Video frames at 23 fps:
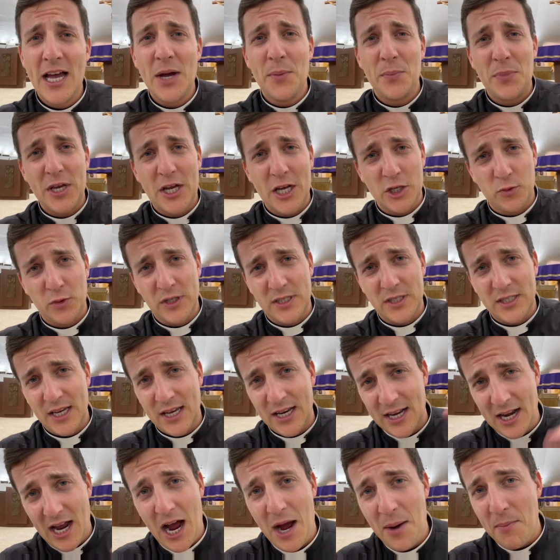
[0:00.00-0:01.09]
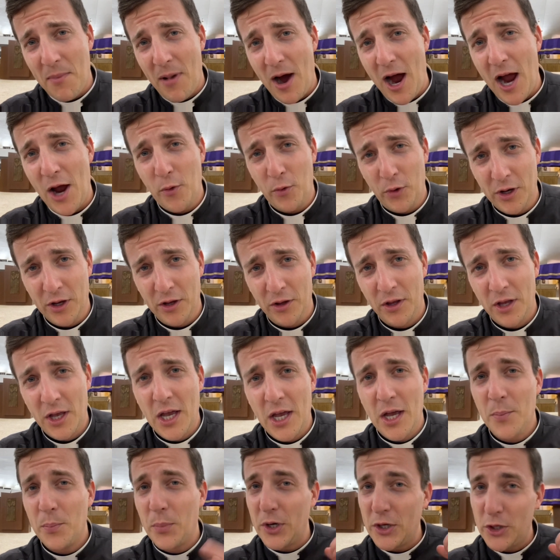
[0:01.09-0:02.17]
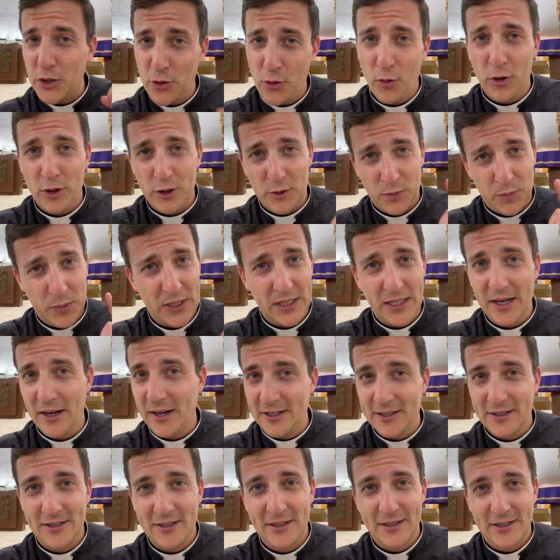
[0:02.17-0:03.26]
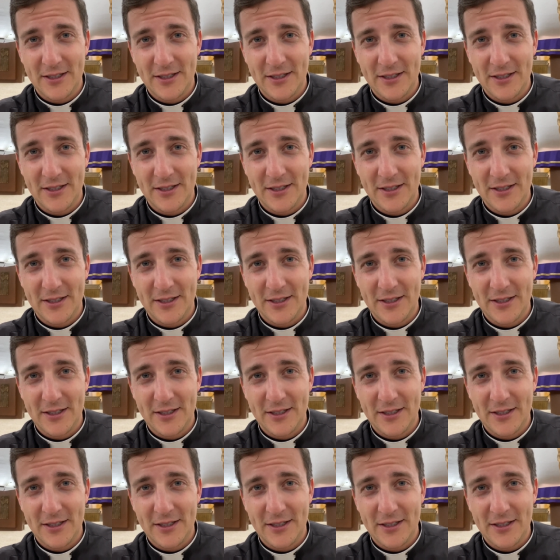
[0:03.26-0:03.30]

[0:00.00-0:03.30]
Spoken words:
because we say, not my will, but yours be done.